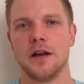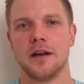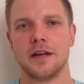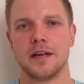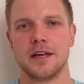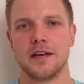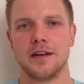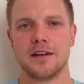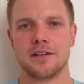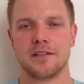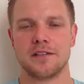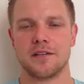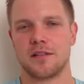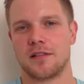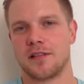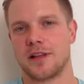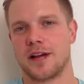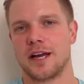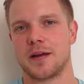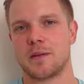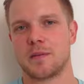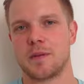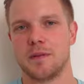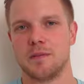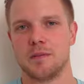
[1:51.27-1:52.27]
He doesn't
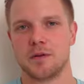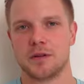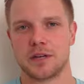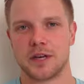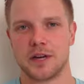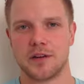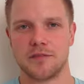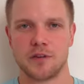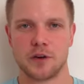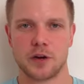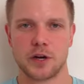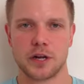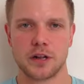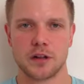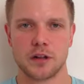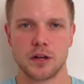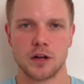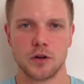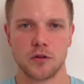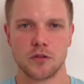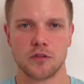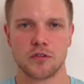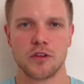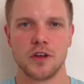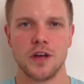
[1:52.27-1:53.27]
like people to get very
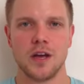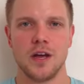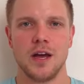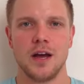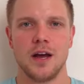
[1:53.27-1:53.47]
close.